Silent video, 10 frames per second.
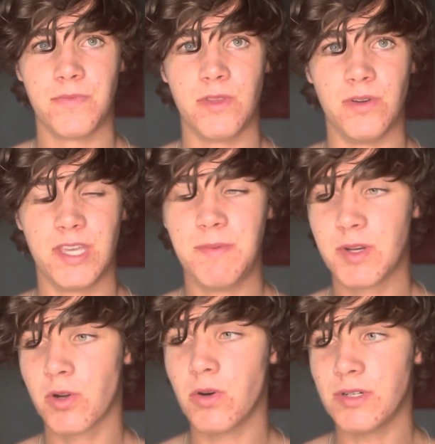You'll keep
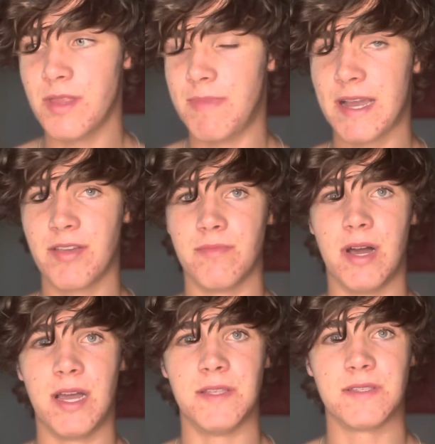your goal in the back of your
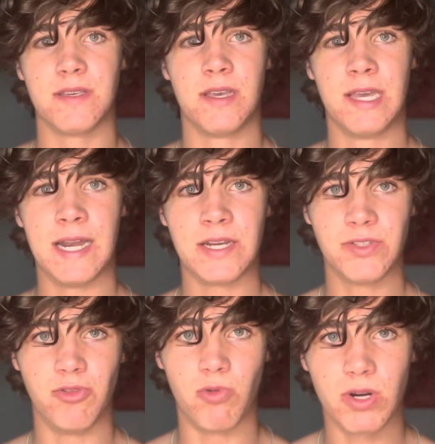minds and
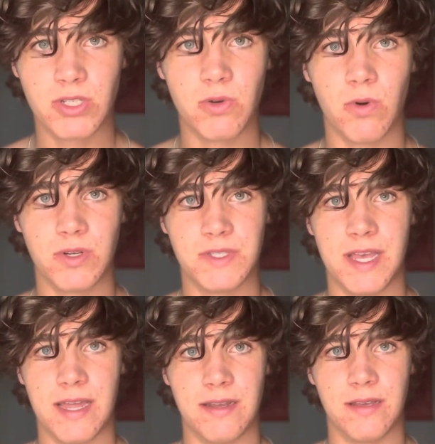actually work towards
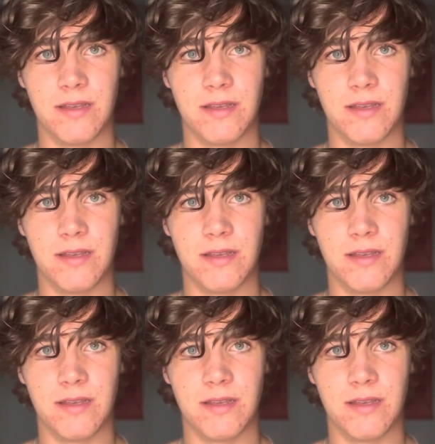that.